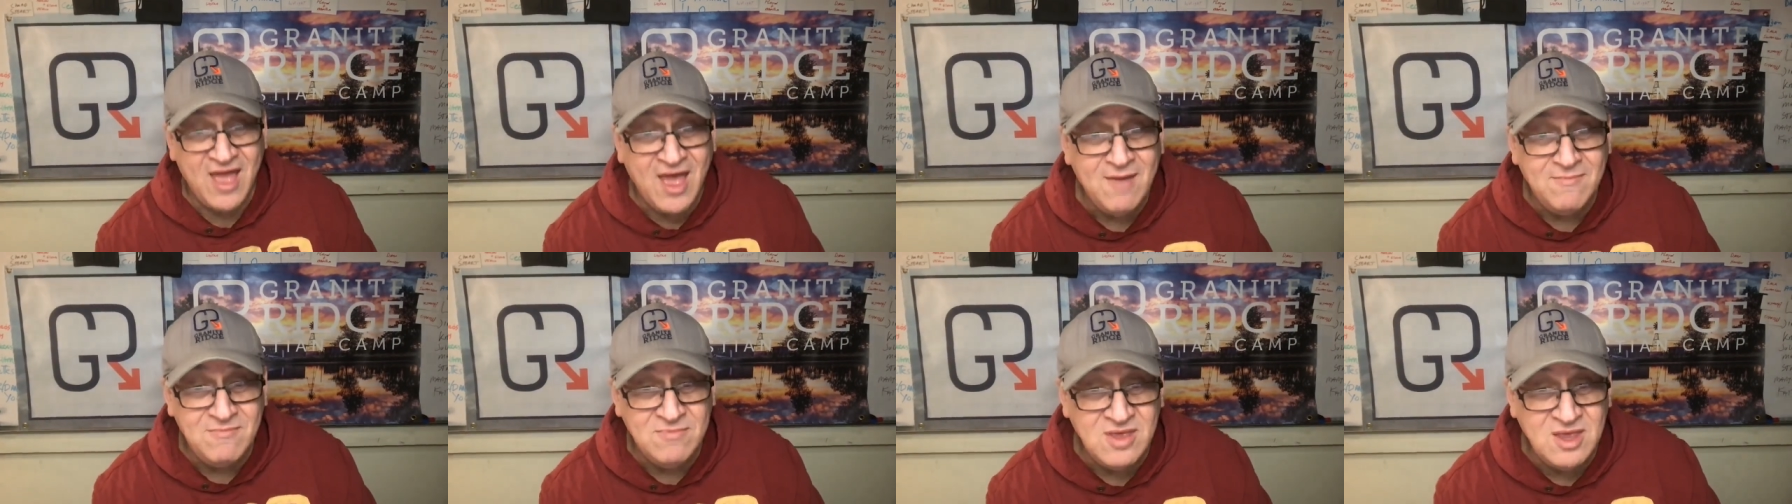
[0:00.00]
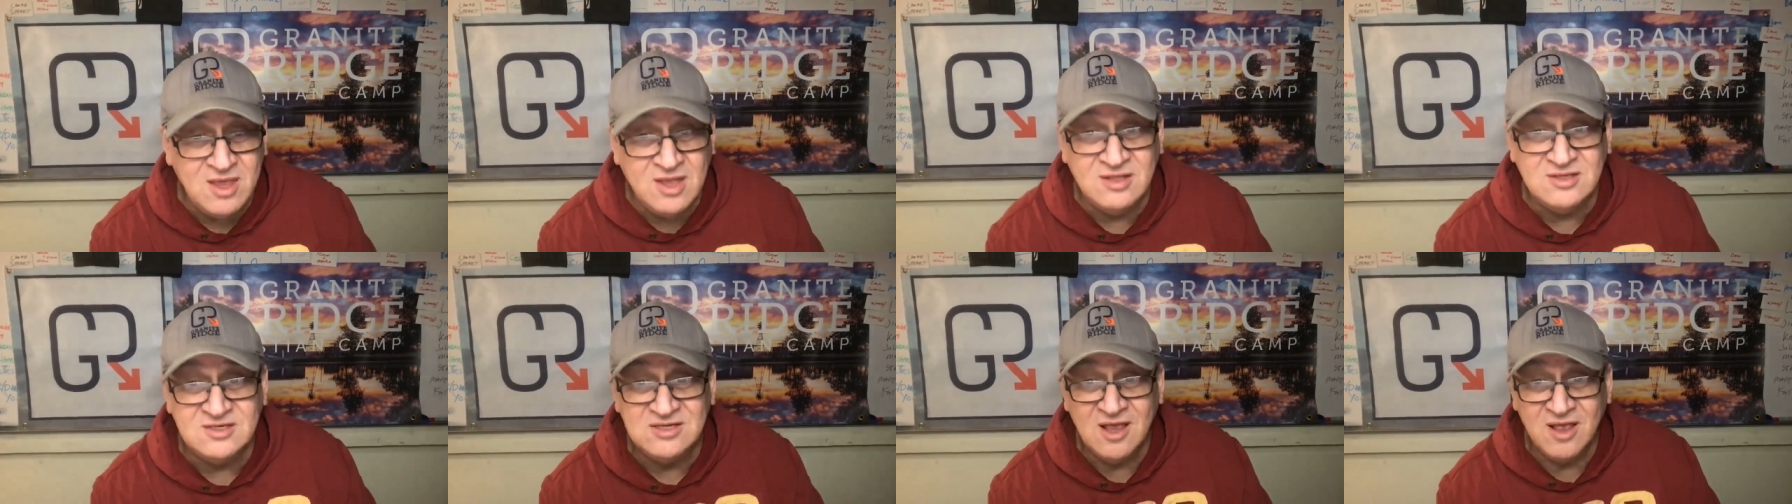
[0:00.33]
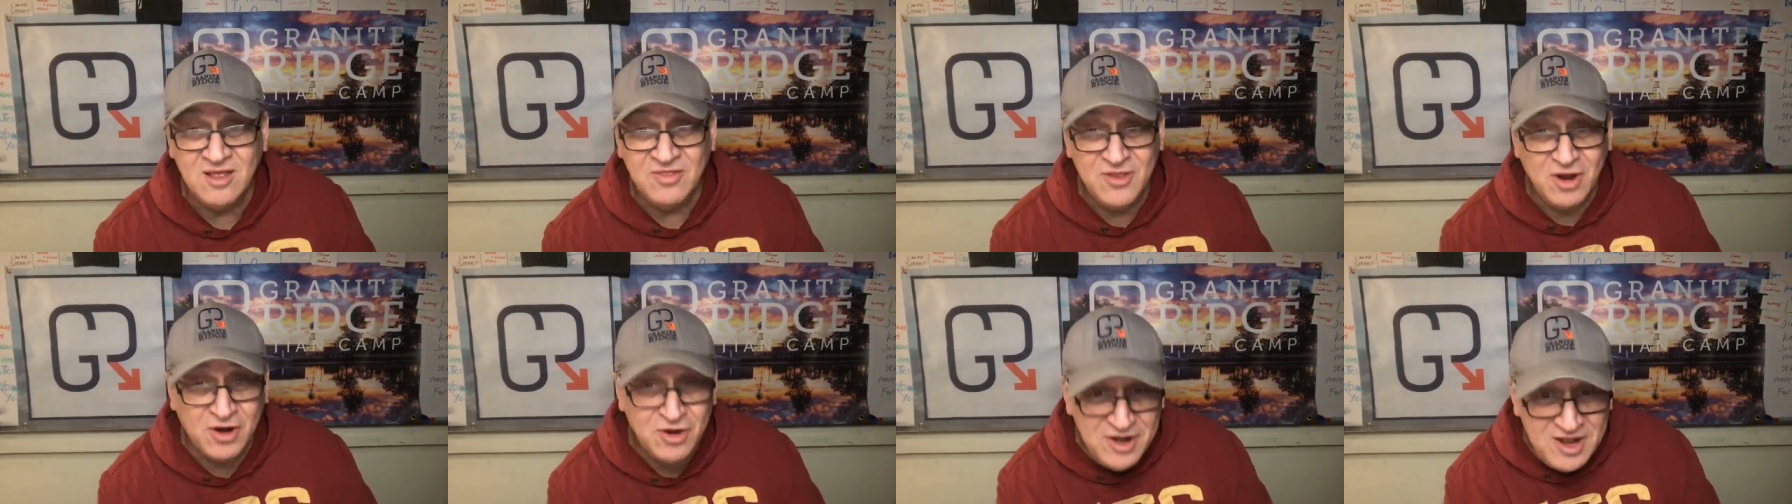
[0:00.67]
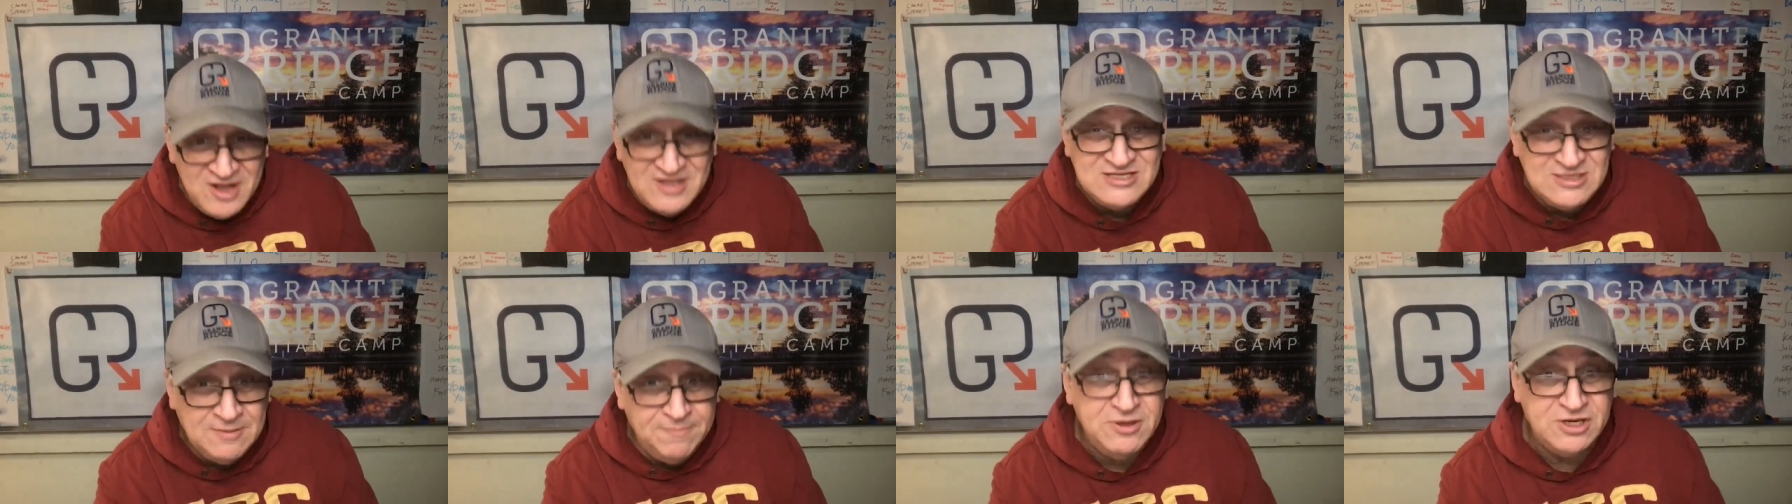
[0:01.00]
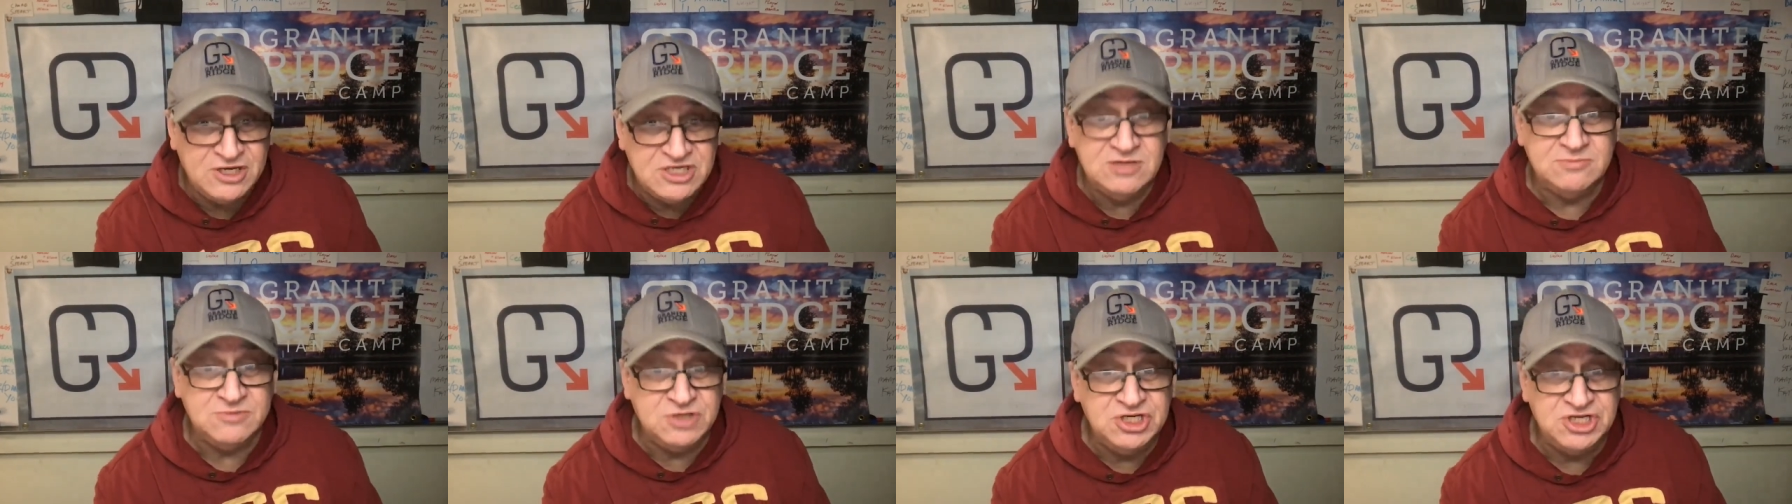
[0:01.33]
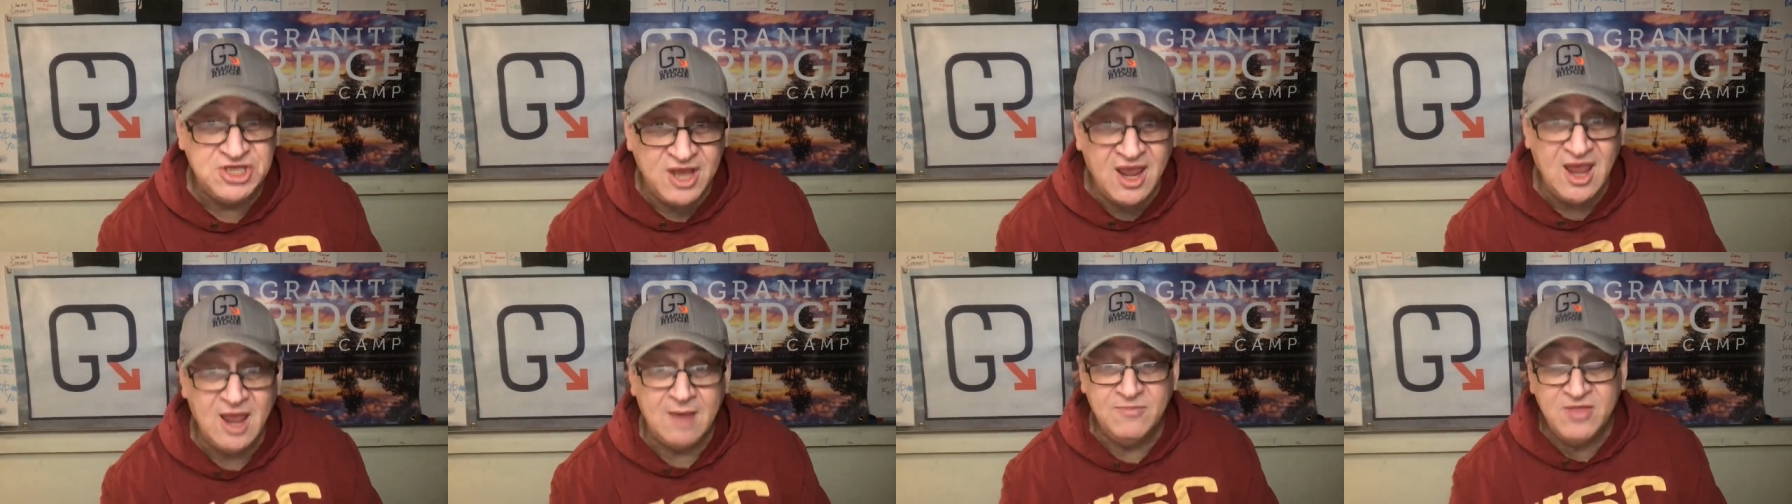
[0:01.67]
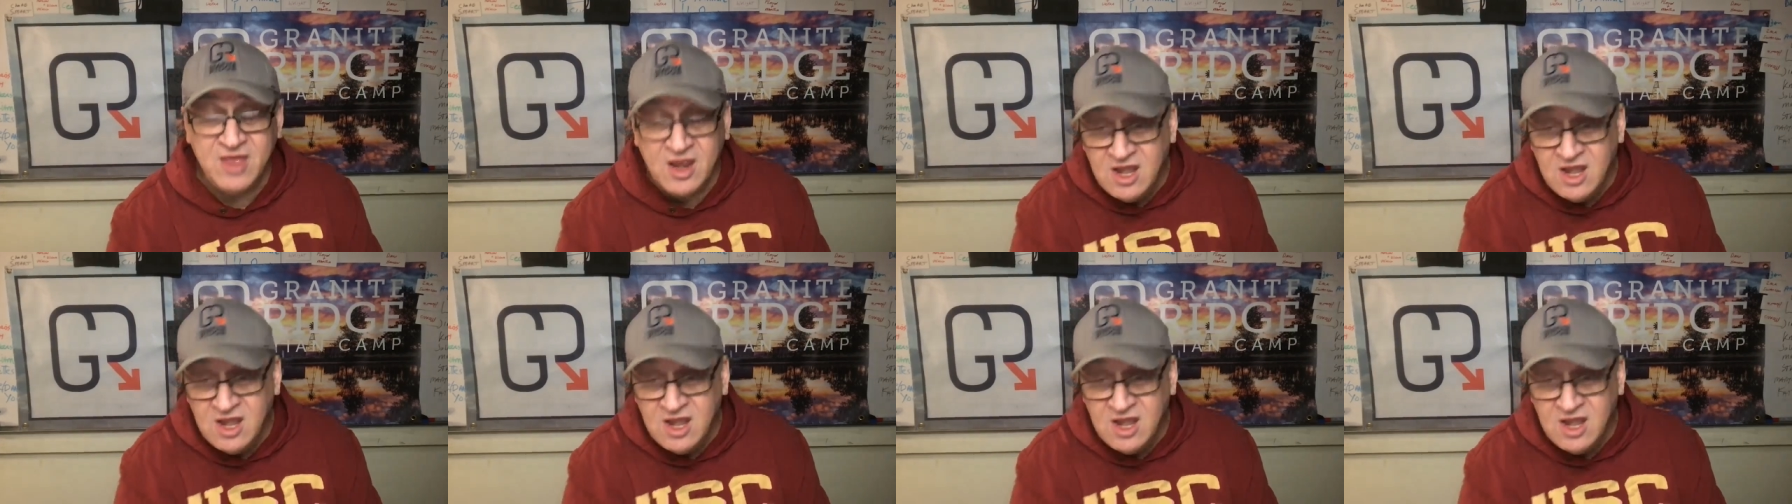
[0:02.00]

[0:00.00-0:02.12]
that means there needs to be some shame.